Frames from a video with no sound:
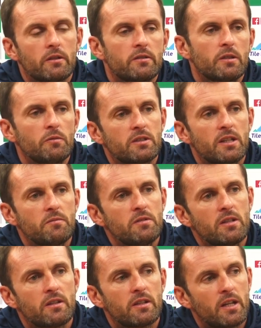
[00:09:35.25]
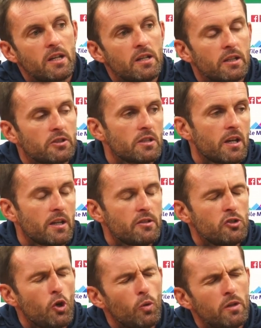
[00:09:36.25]
and someone said to me the other day actually,
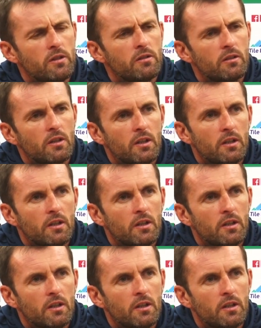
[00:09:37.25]
and no one